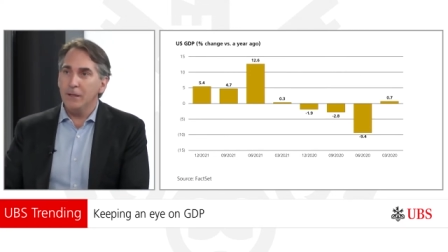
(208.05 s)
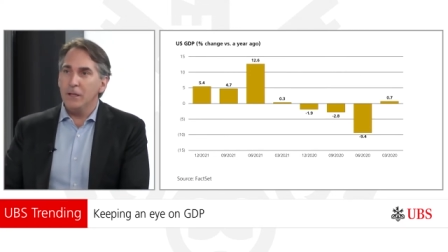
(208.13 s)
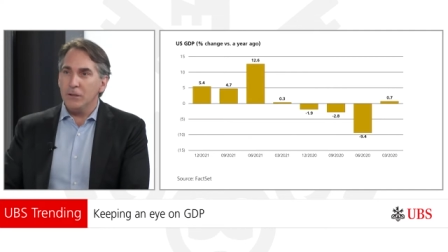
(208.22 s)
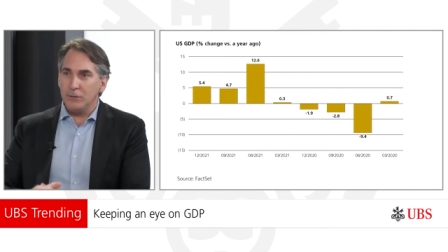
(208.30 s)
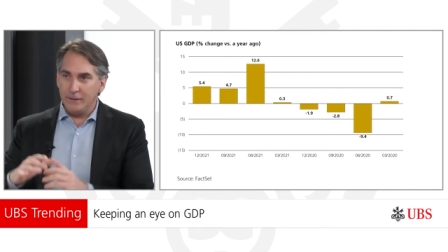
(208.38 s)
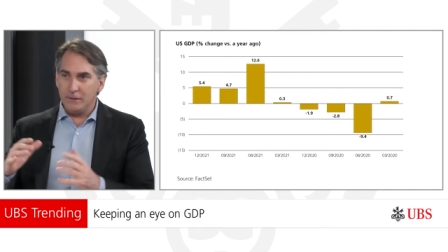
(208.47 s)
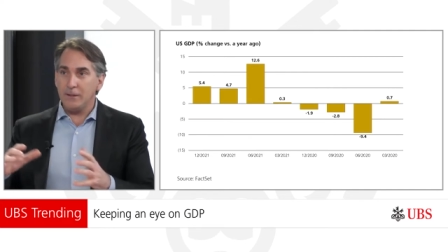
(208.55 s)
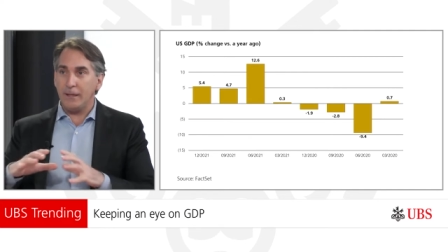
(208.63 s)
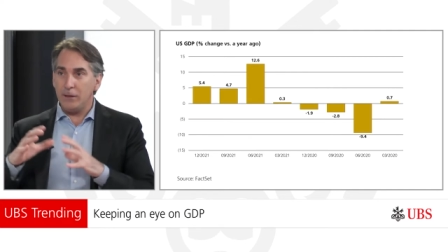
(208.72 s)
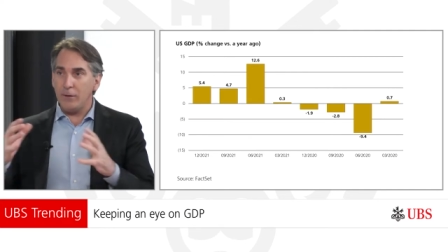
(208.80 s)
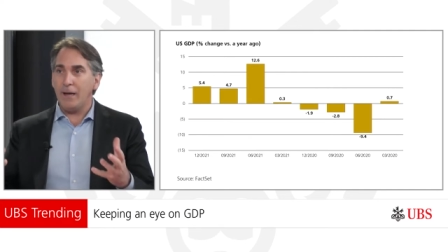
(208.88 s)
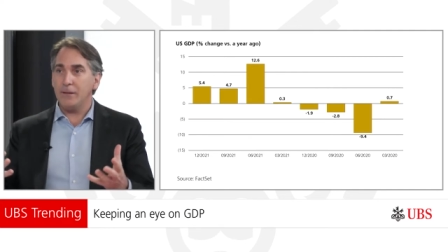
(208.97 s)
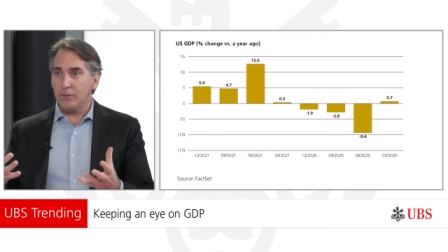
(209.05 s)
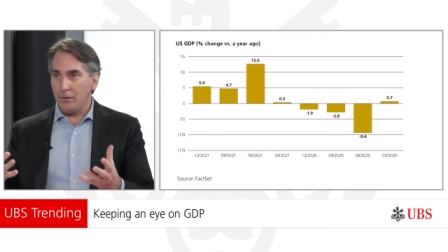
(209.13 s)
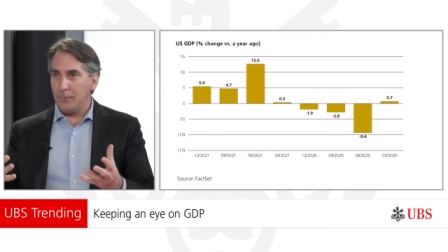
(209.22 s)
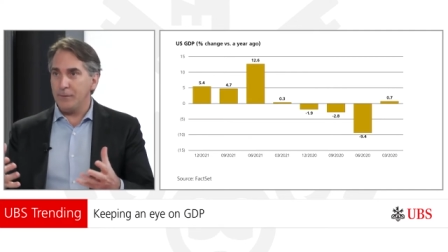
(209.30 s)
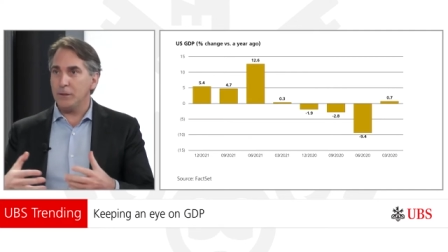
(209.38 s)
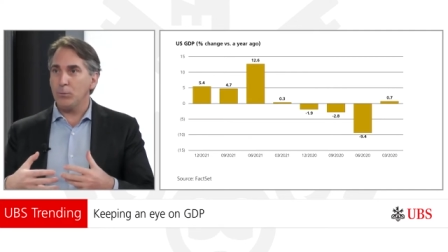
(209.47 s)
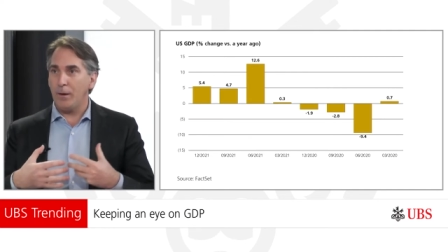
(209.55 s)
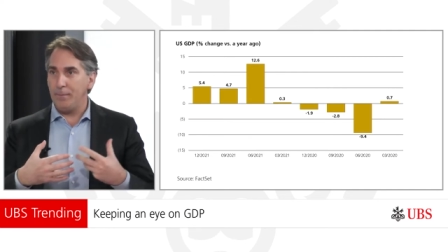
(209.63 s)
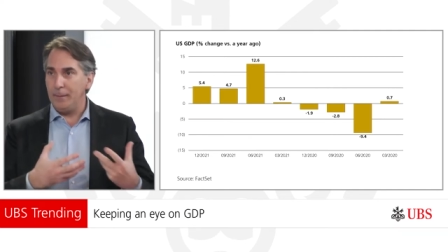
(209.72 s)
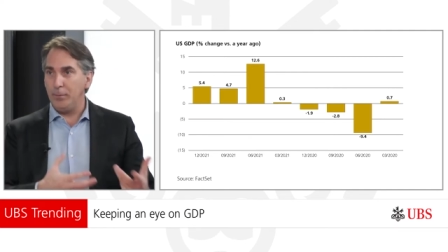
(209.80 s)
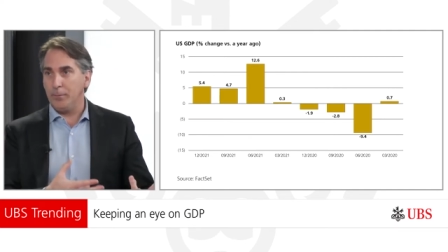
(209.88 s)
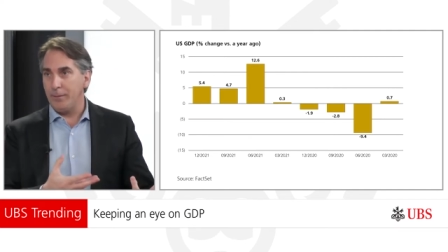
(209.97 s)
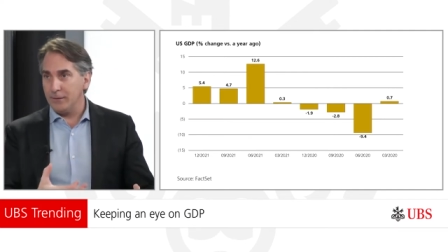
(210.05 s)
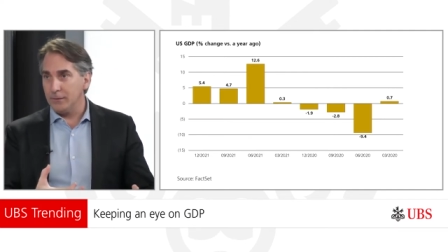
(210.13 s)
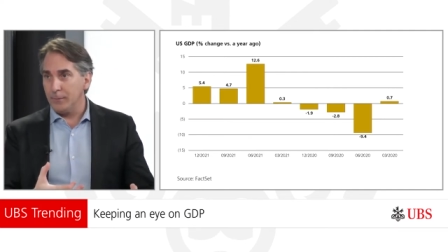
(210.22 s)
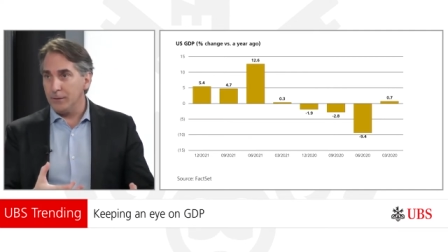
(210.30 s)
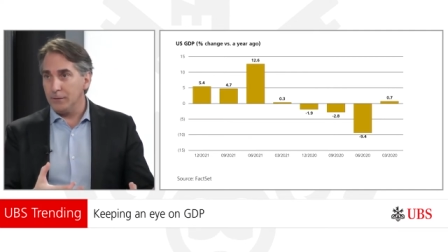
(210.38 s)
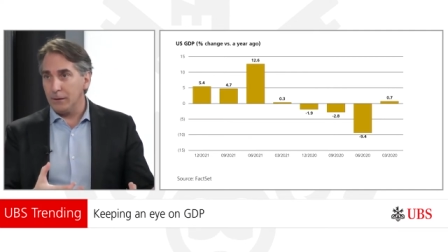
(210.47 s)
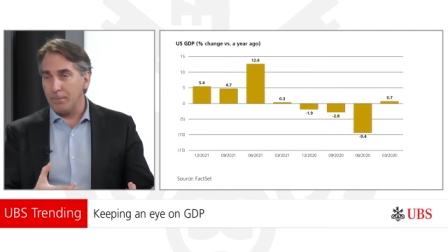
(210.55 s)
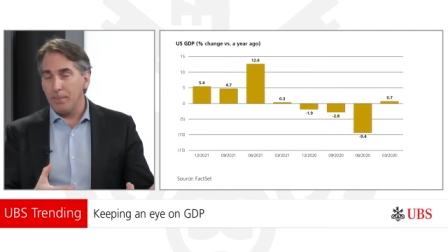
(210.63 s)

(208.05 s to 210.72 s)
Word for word: So this is, I think you add this all up, this is why people are pessimistic.